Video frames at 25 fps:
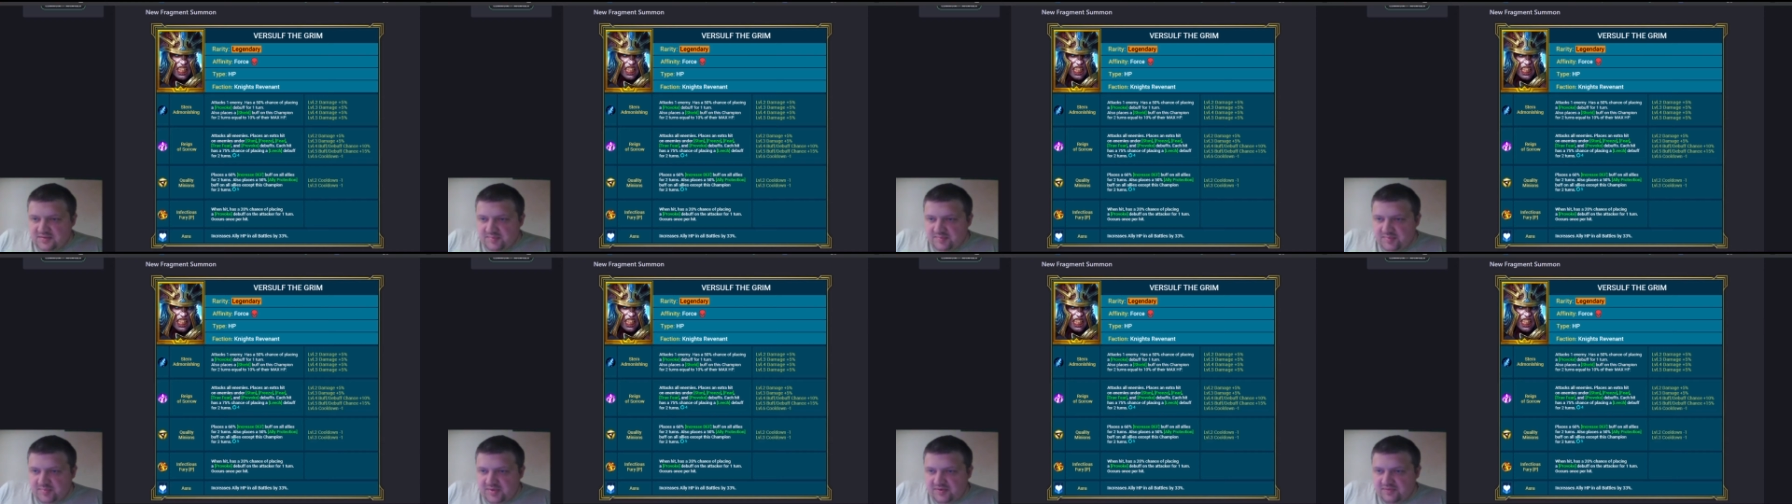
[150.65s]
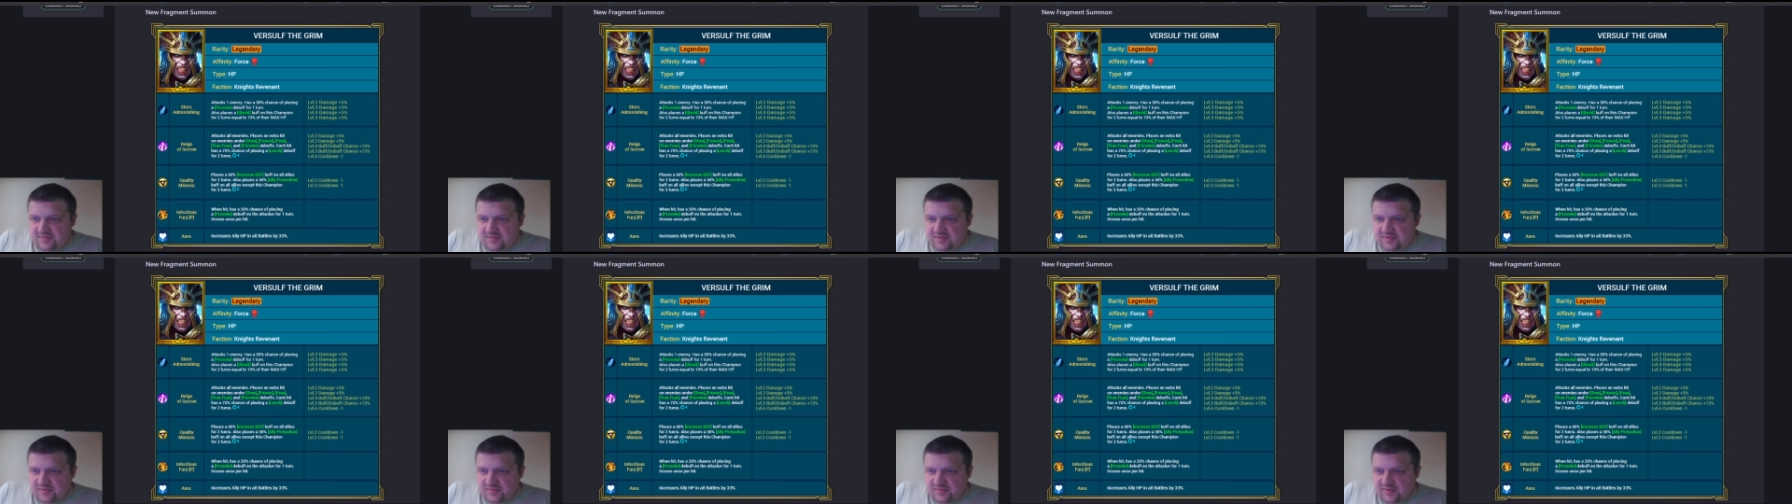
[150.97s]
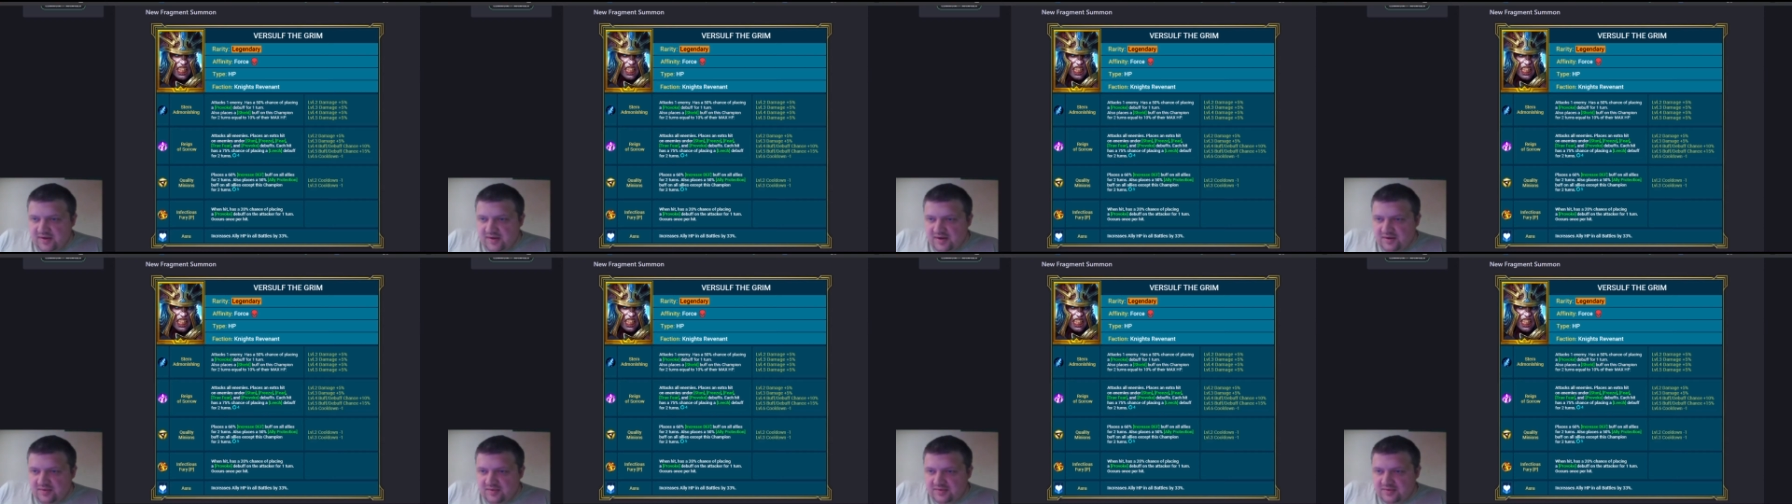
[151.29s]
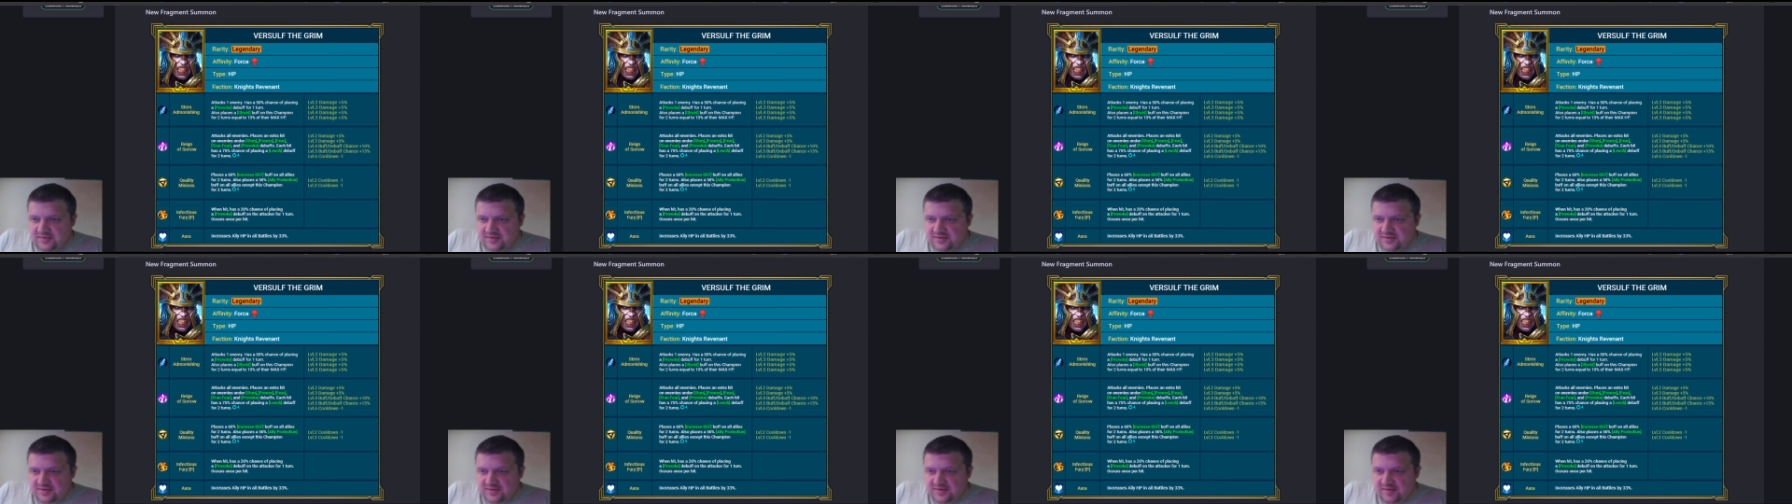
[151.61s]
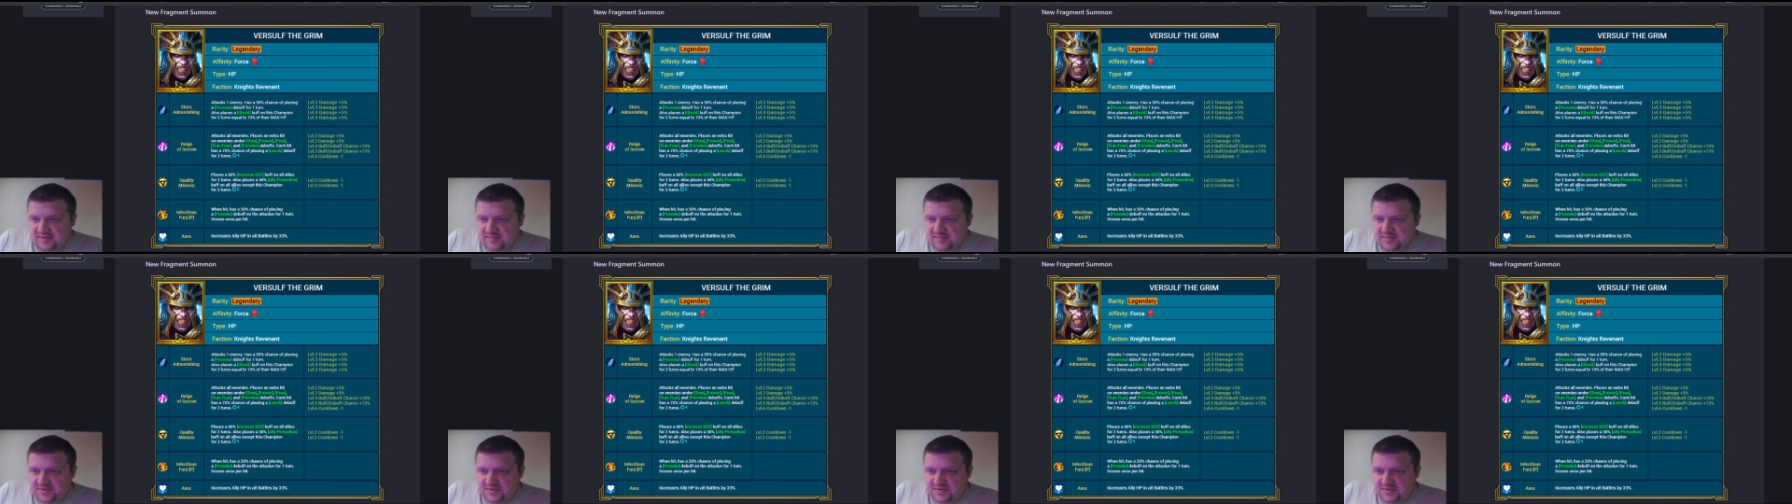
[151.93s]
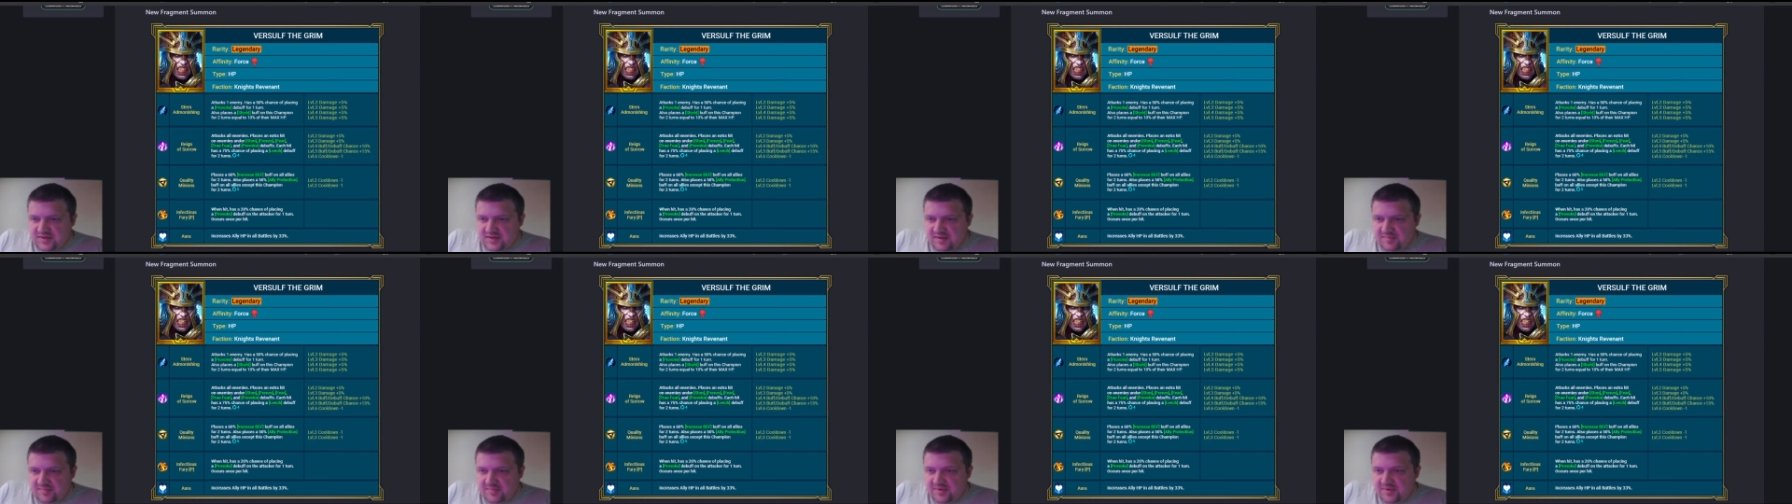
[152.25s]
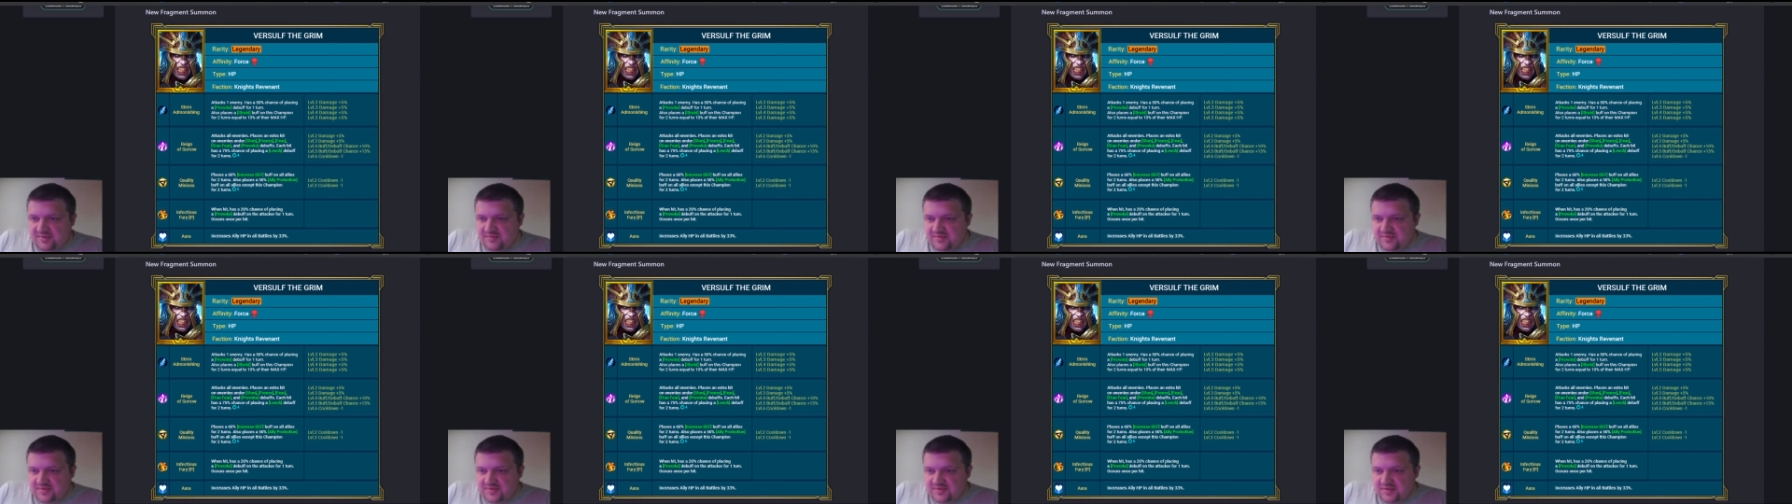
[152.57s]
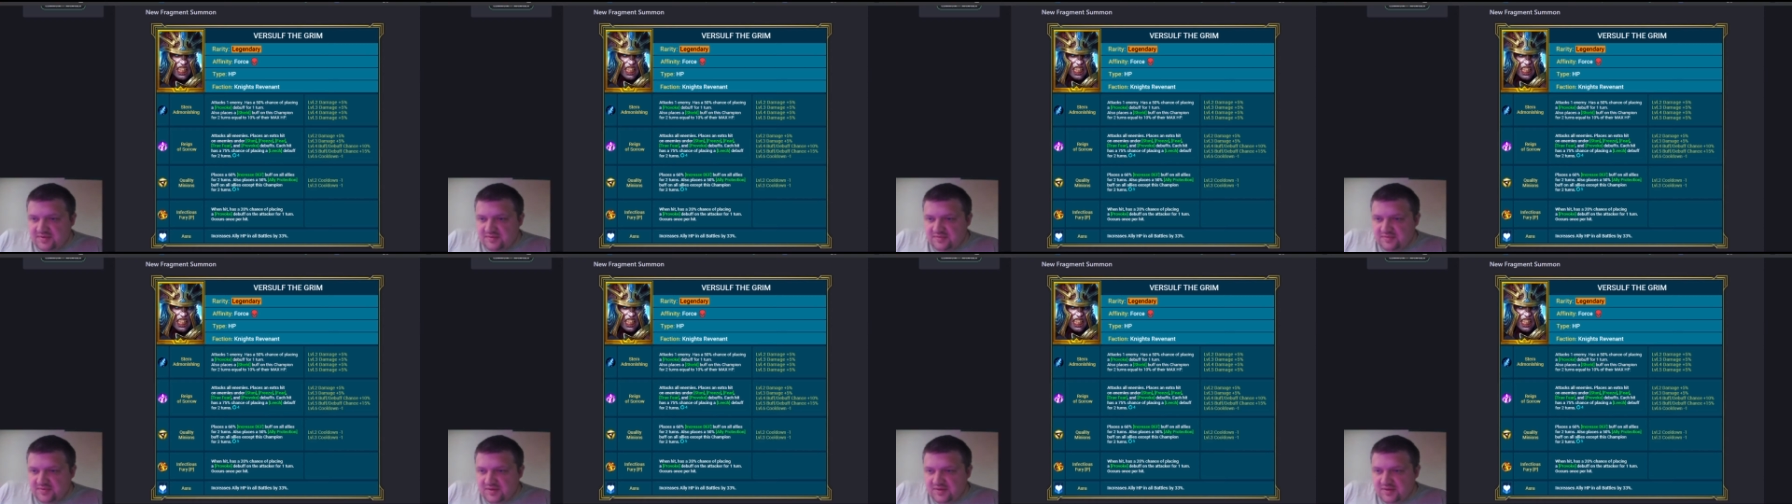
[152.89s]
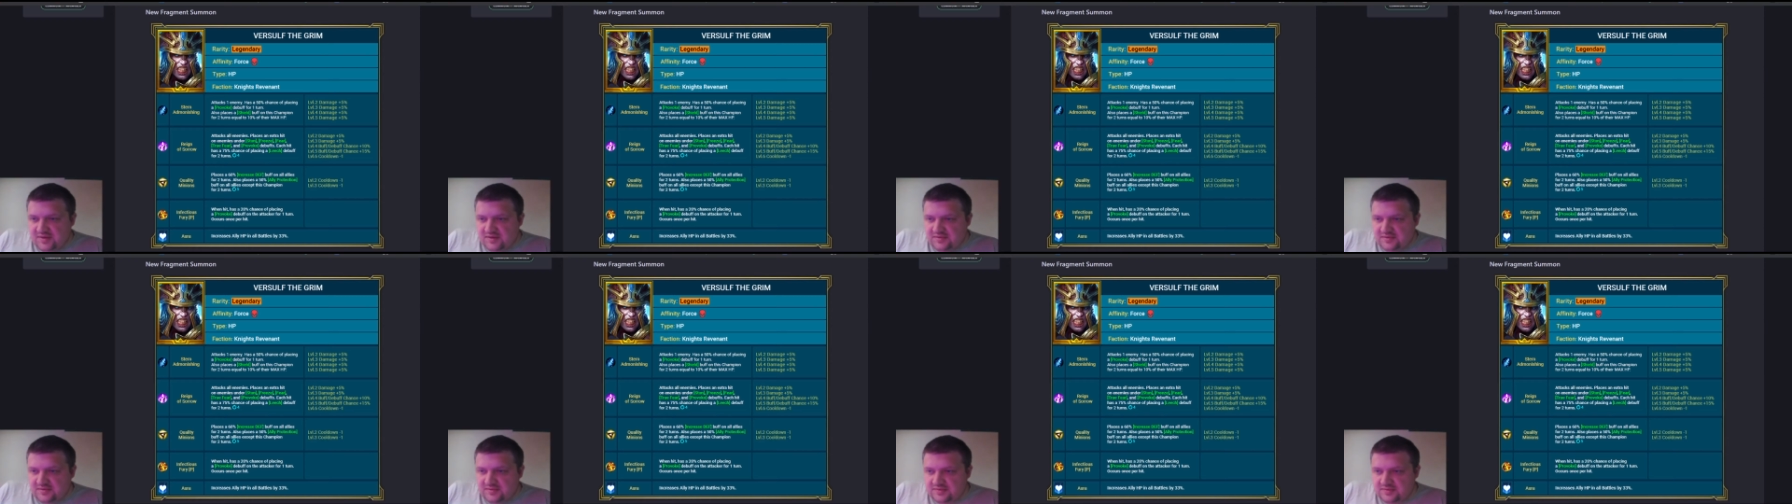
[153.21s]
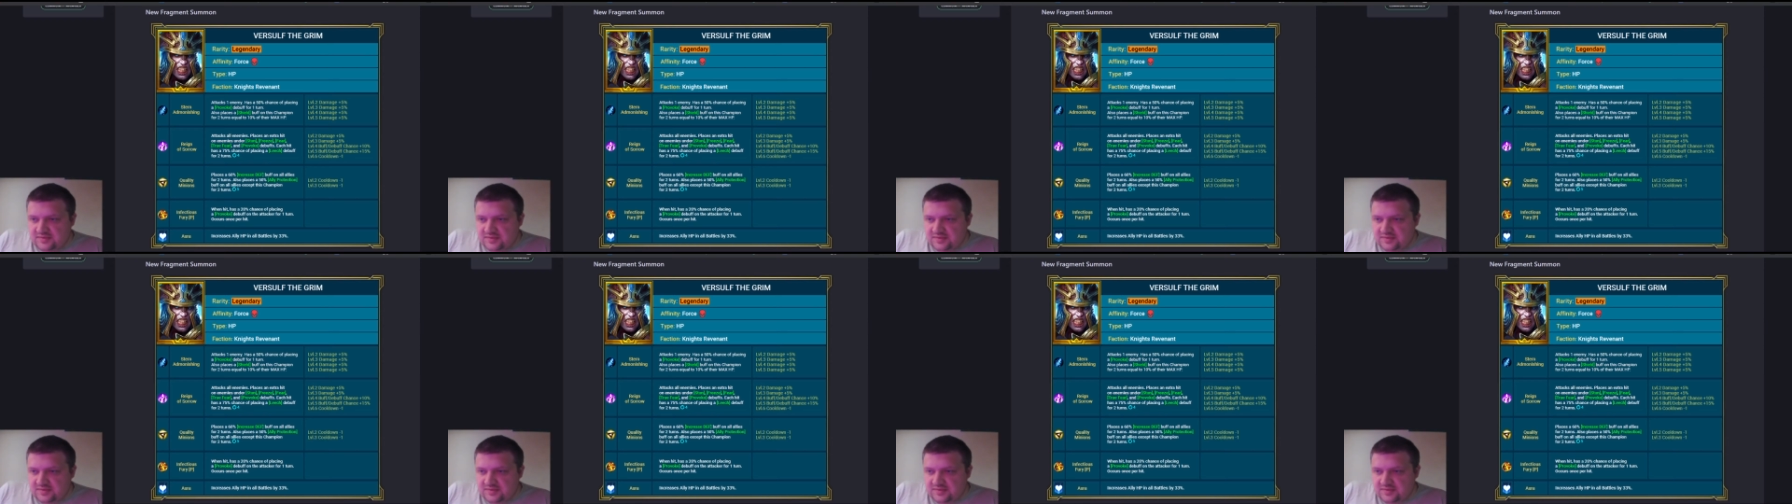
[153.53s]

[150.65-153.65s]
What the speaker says: buff on all allies except this champion for 2 turns.